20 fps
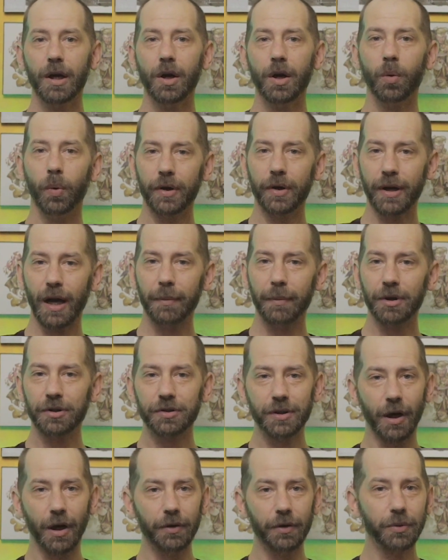When damage is
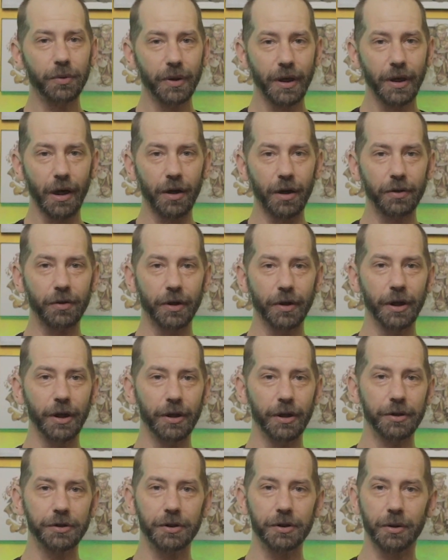dealt to a character in a
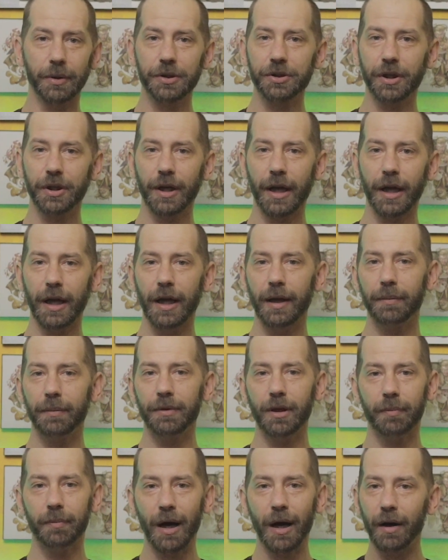Year Zero Engine game,
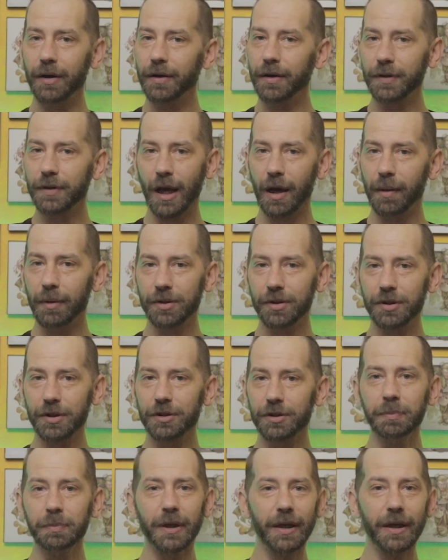the amount of damage
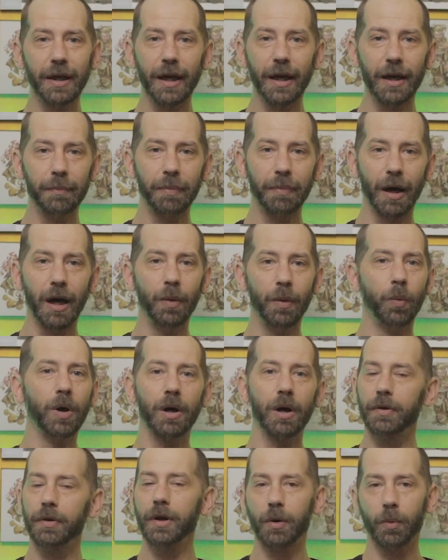is mitigated by
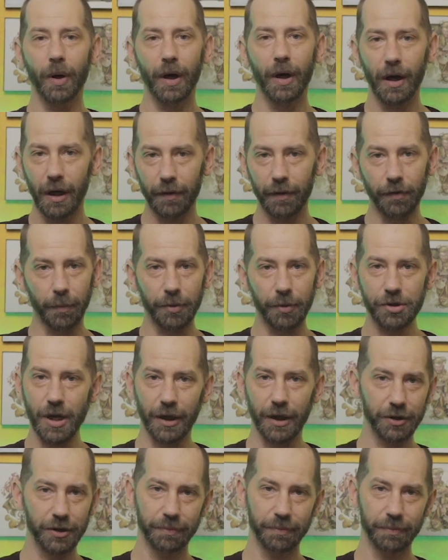whatever they're wearing for protection.